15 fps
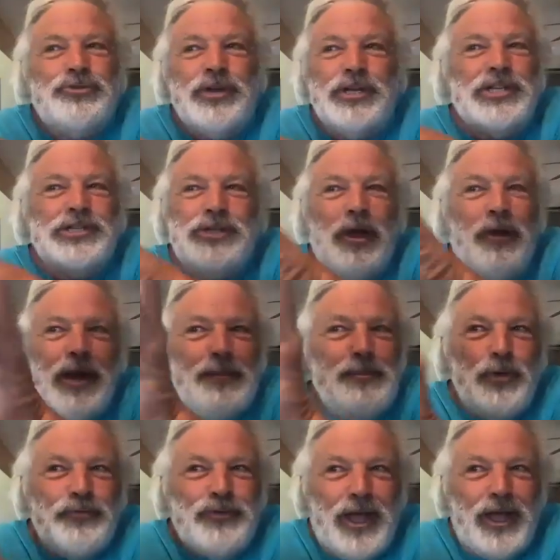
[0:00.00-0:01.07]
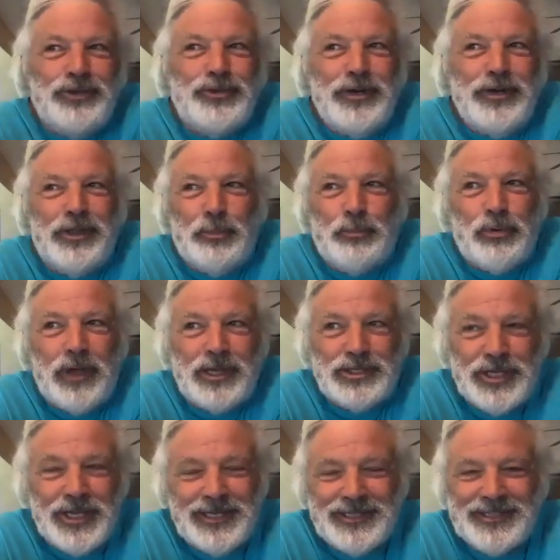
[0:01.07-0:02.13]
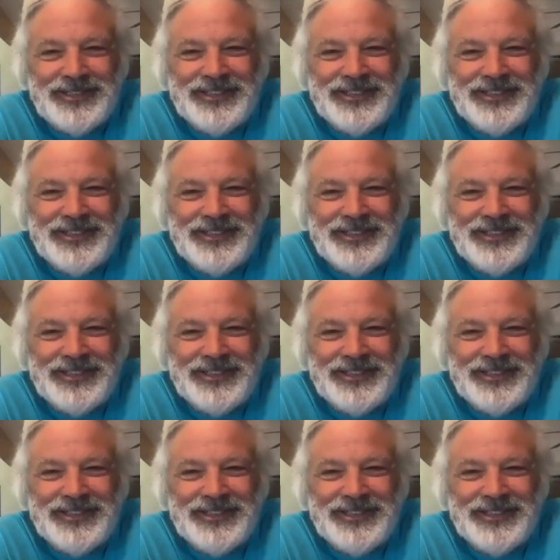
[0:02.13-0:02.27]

Trish has already moved on to another project.